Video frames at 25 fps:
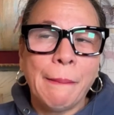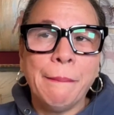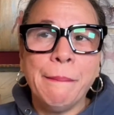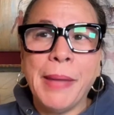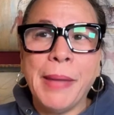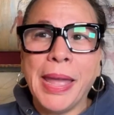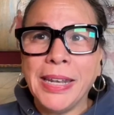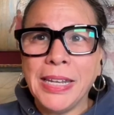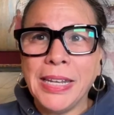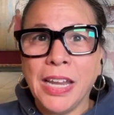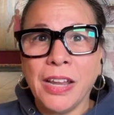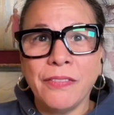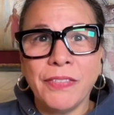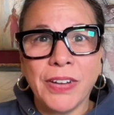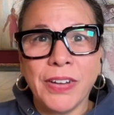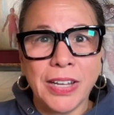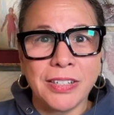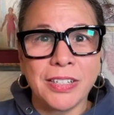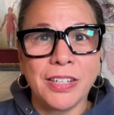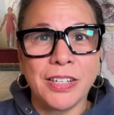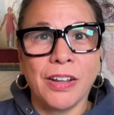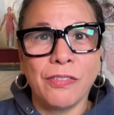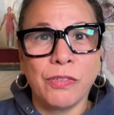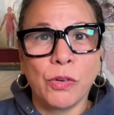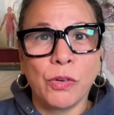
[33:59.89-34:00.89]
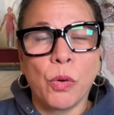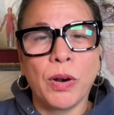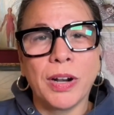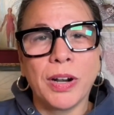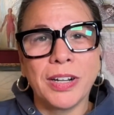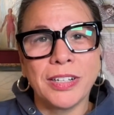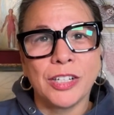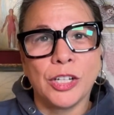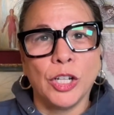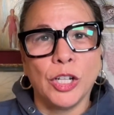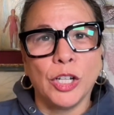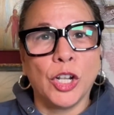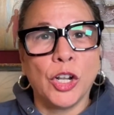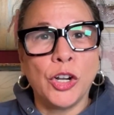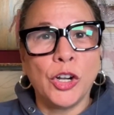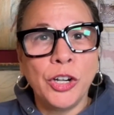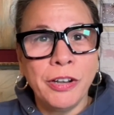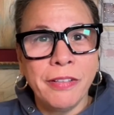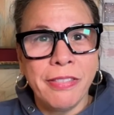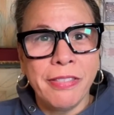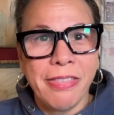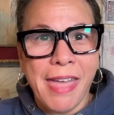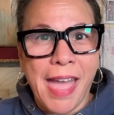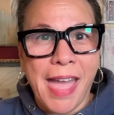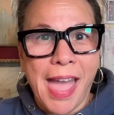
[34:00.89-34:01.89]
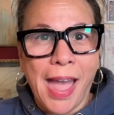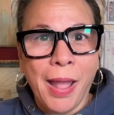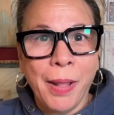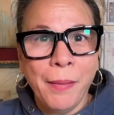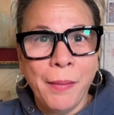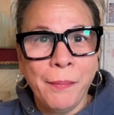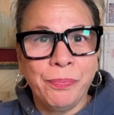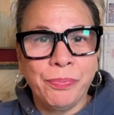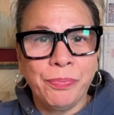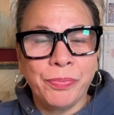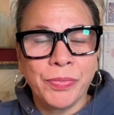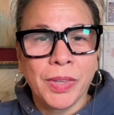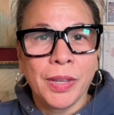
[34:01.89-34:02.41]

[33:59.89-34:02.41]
many of us, of course, learned that.